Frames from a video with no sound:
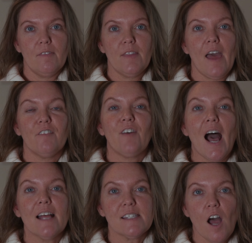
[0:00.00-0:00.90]
that
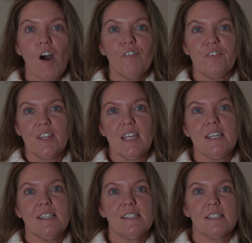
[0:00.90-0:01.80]
fights off
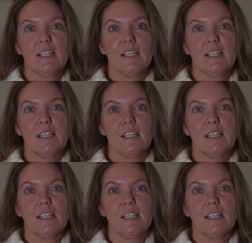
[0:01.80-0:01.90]
these